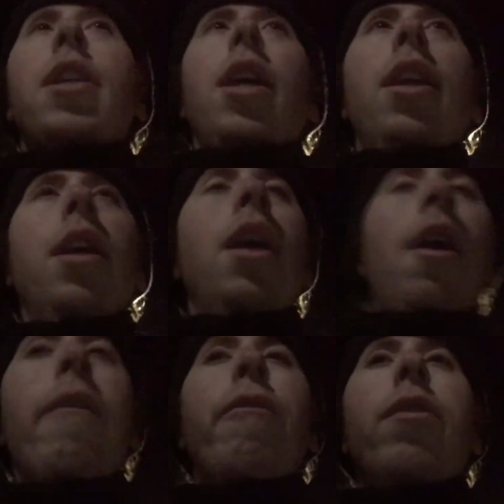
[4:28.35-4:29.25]
And
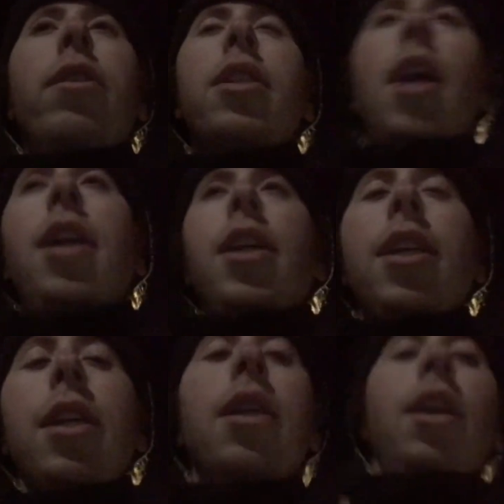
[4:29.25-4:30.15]
at first, I
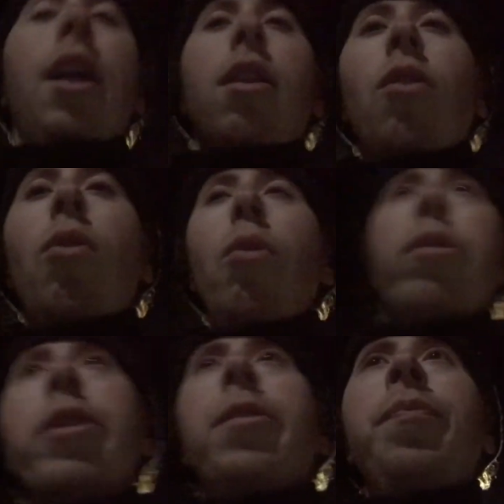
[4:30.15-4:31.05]
didn't get the
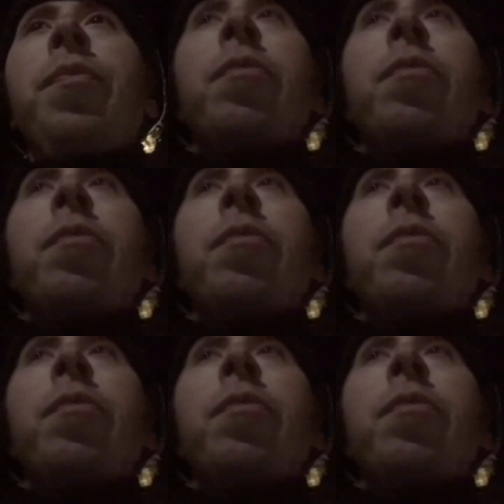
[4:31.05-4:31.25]
whole